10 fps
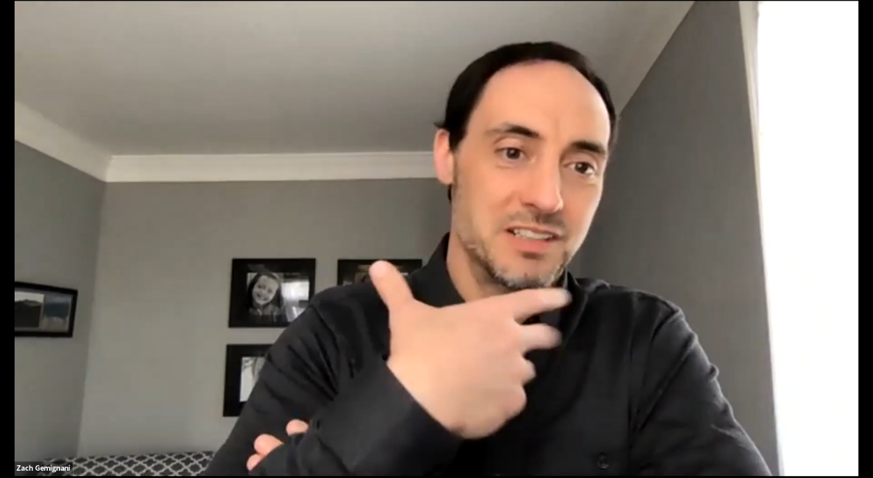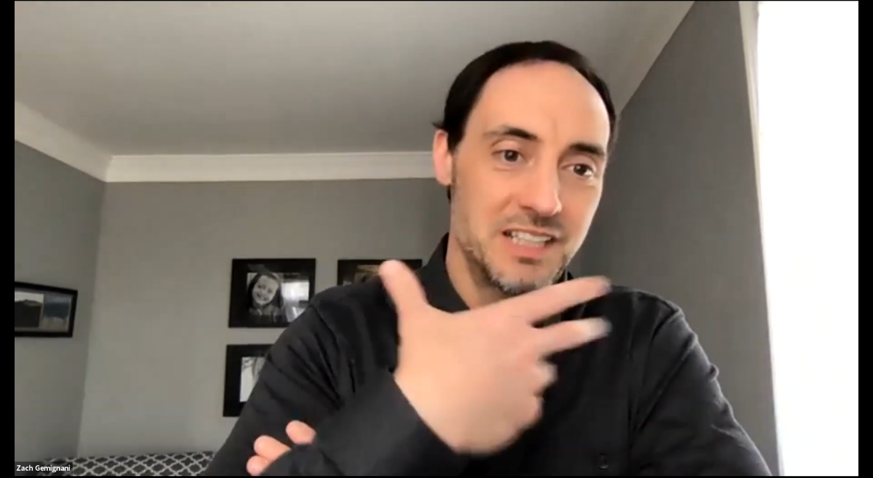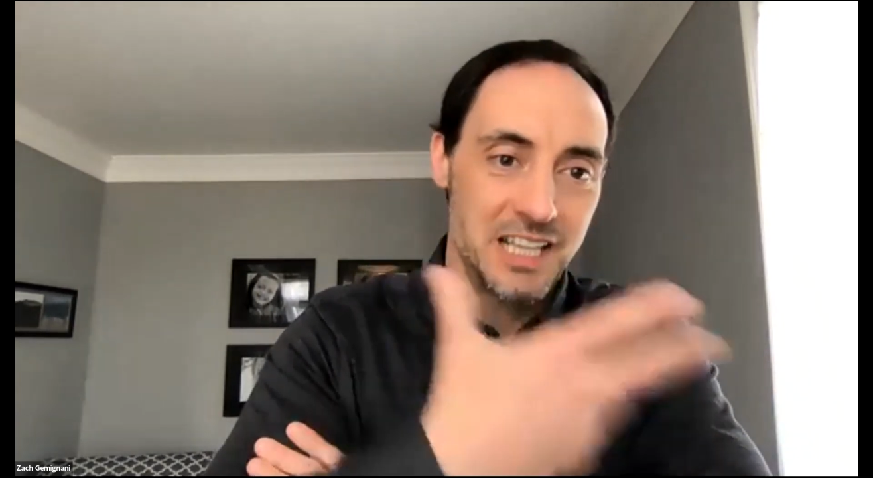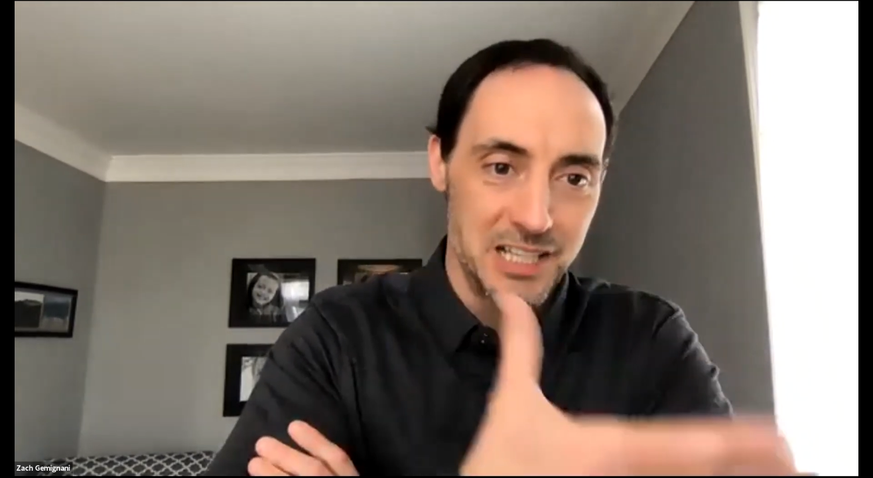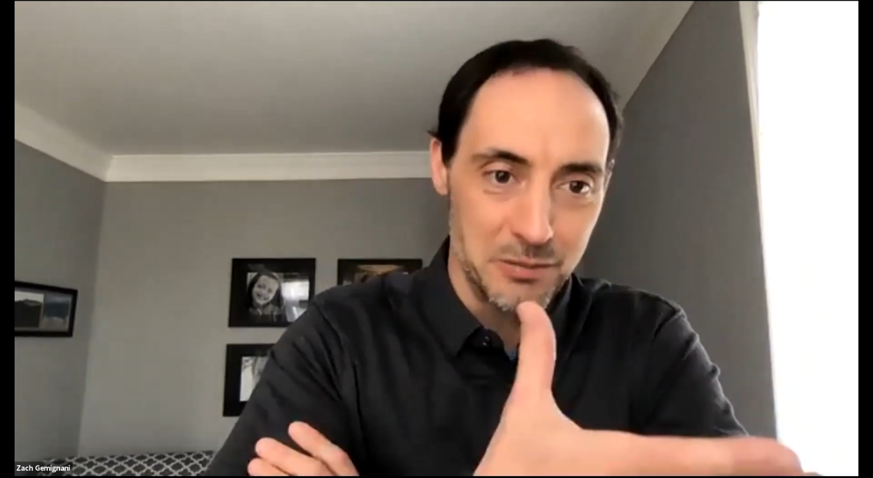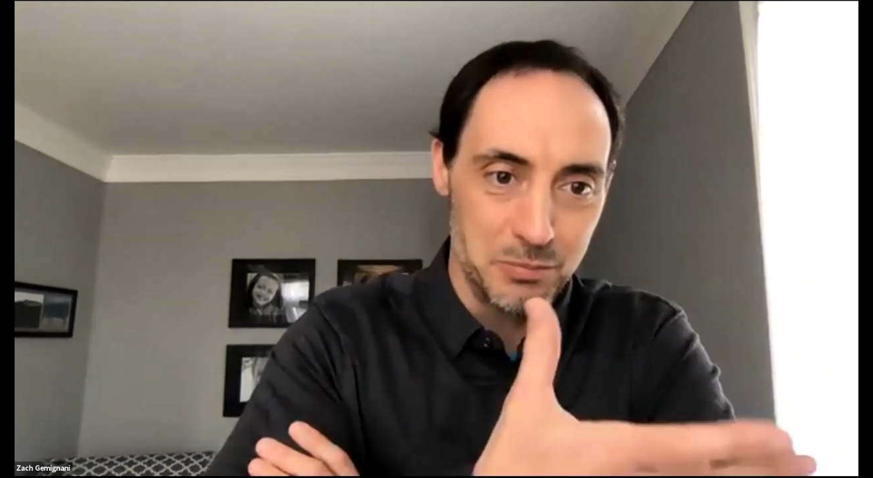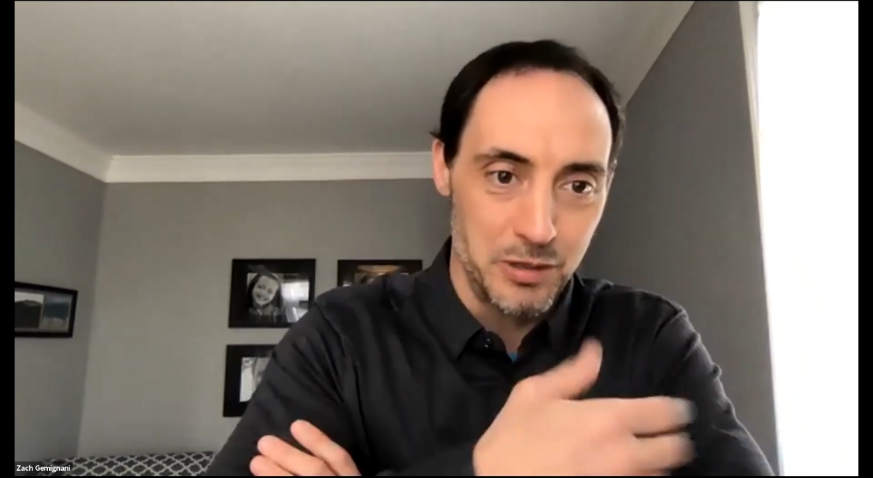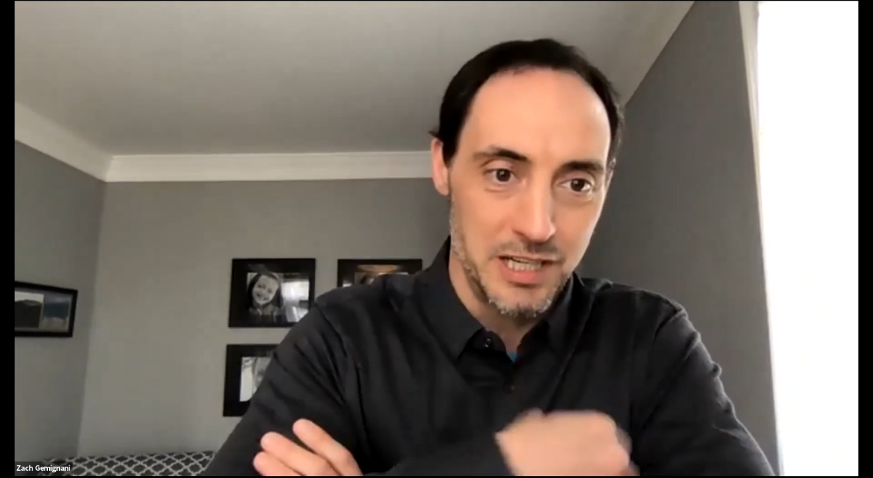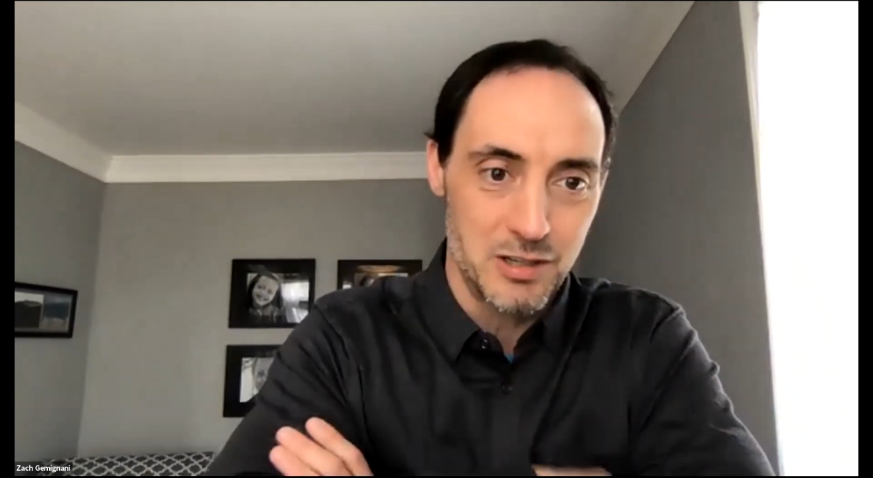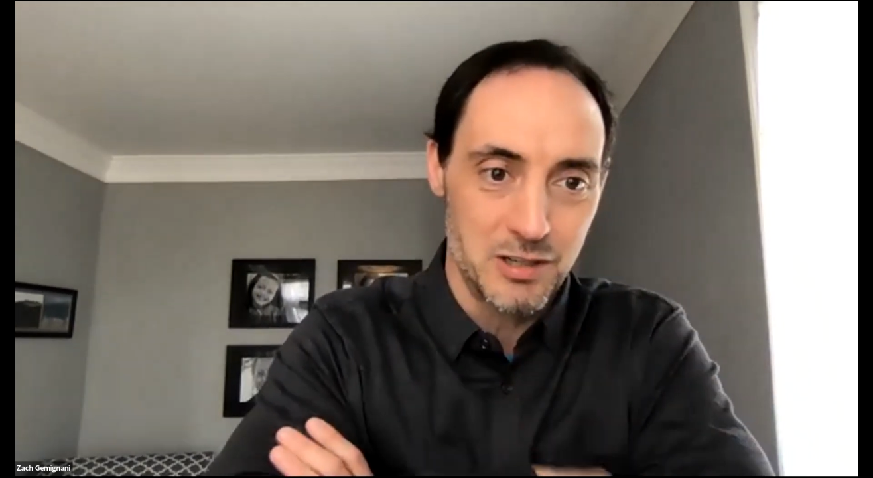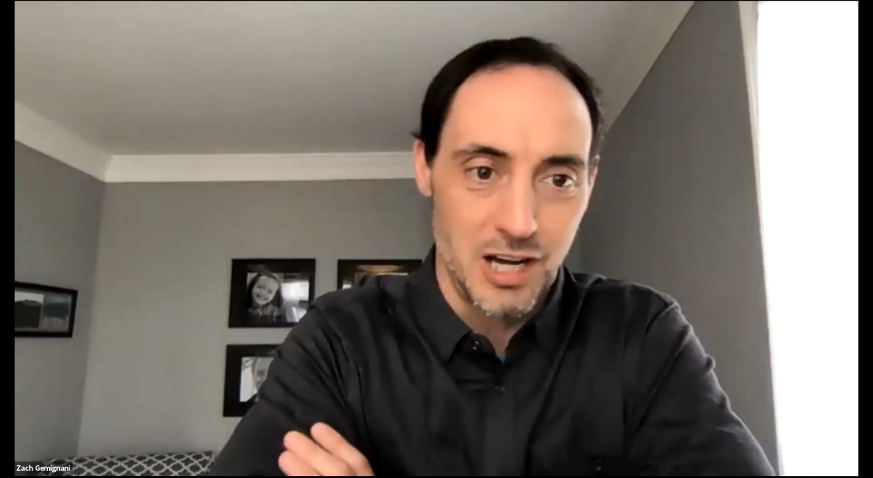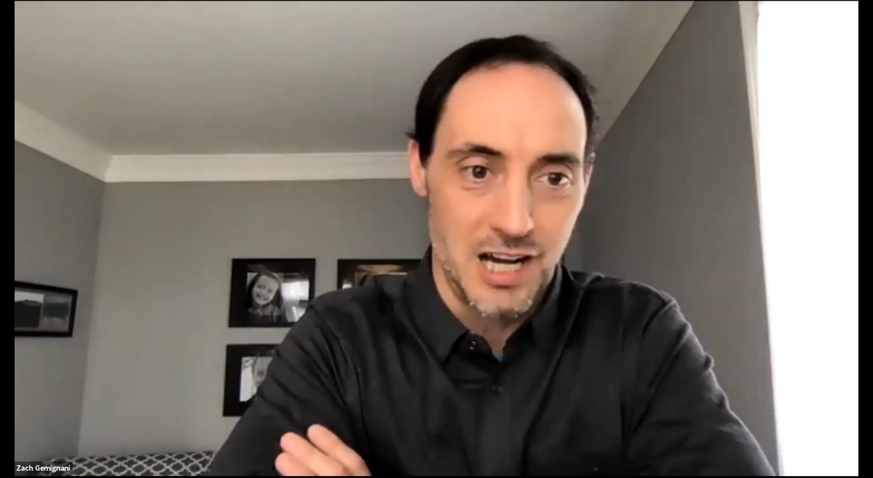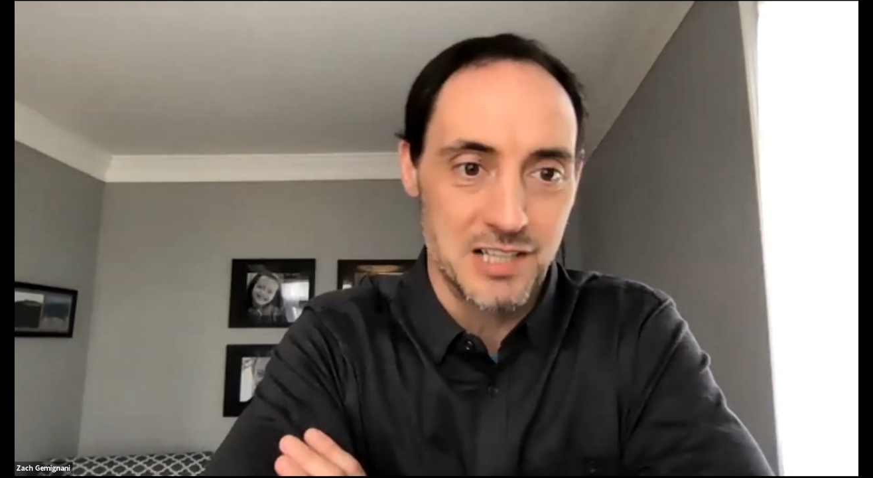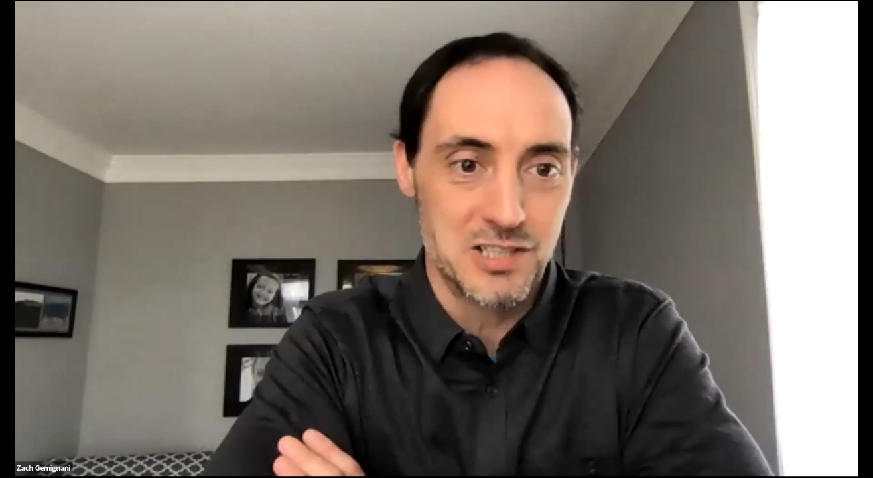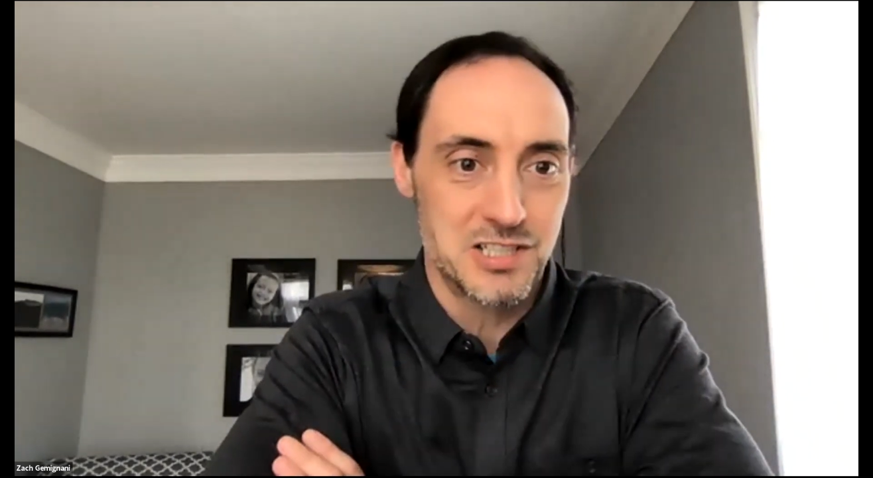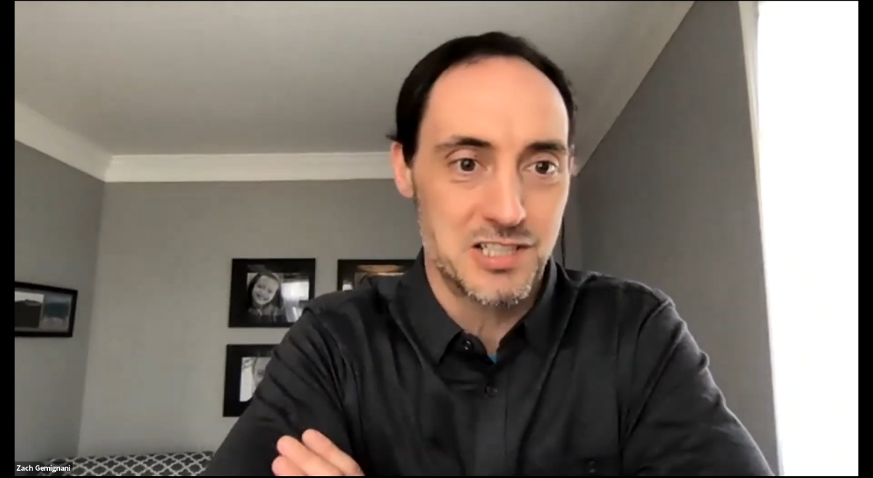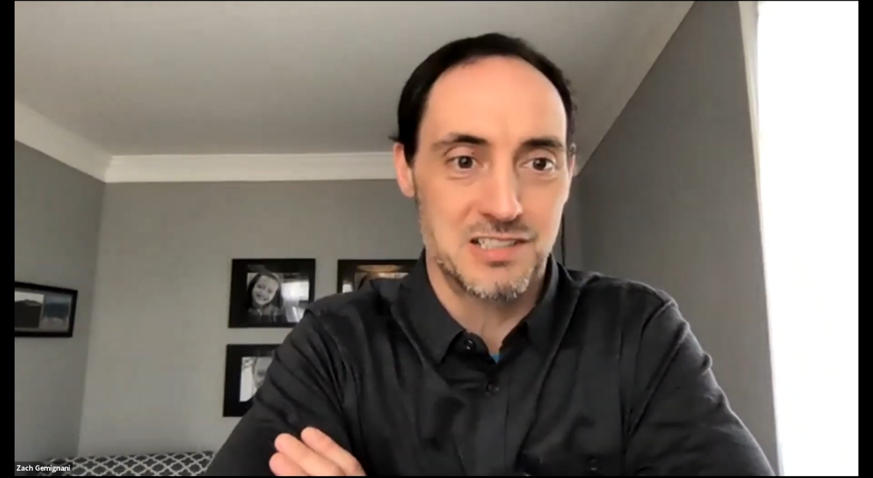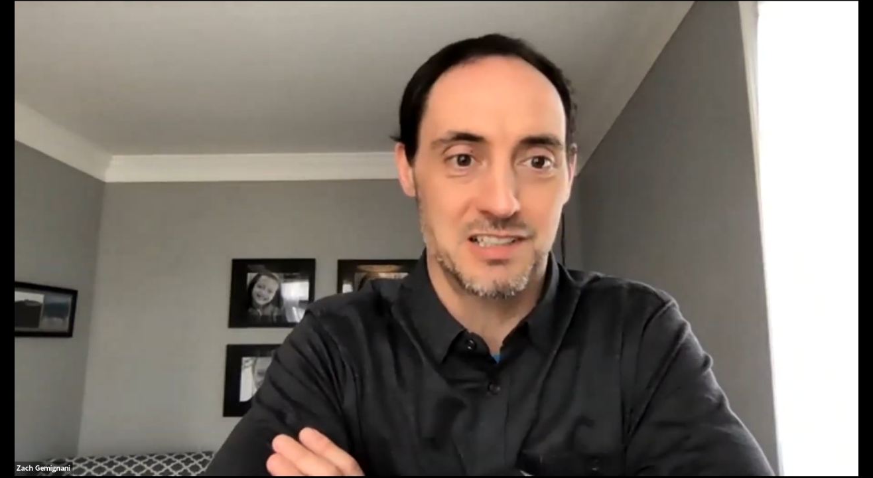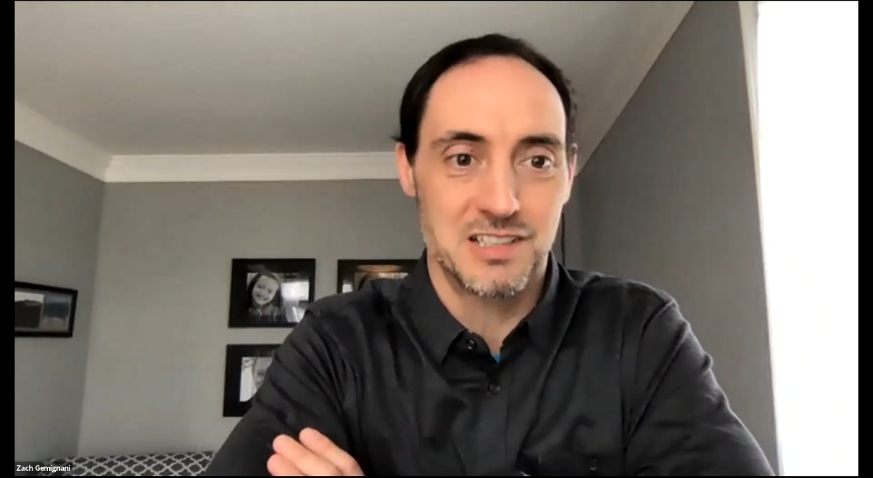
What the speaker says: getting your point across.